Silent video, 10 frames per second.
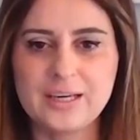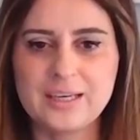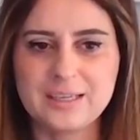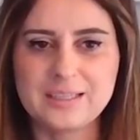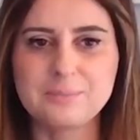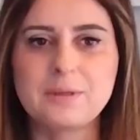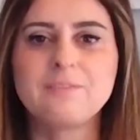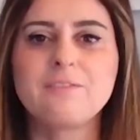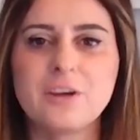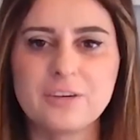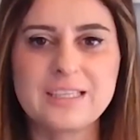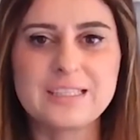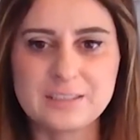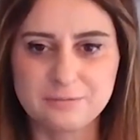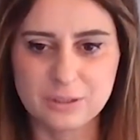and it has been very
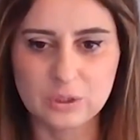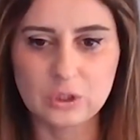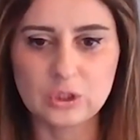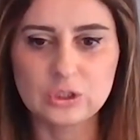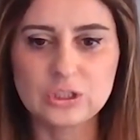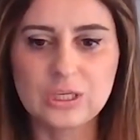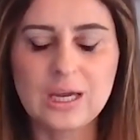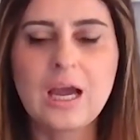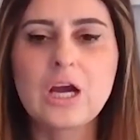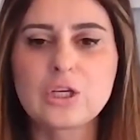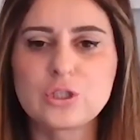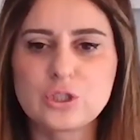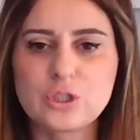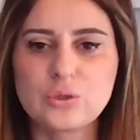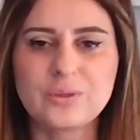difficult
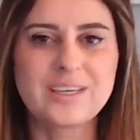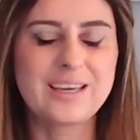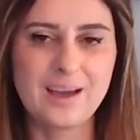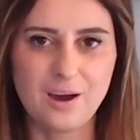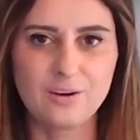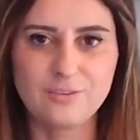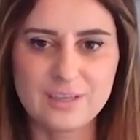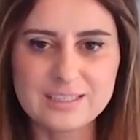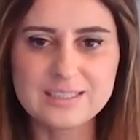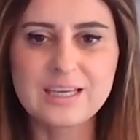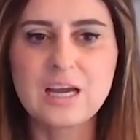to get out of it.